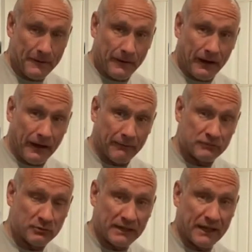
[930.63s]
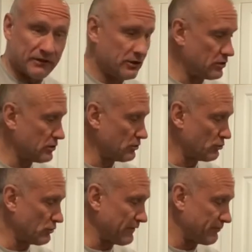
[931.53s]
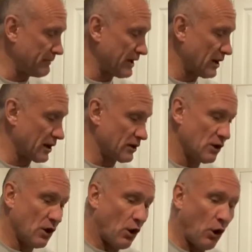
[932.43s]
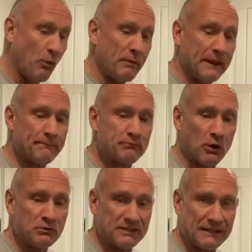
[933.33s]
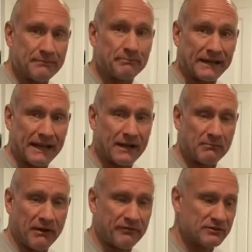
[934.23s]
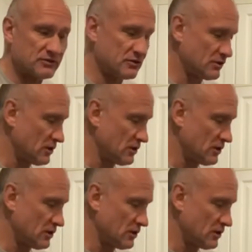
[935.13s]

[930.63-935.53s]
Uh, so again, we've made our homemade protein banana muffins.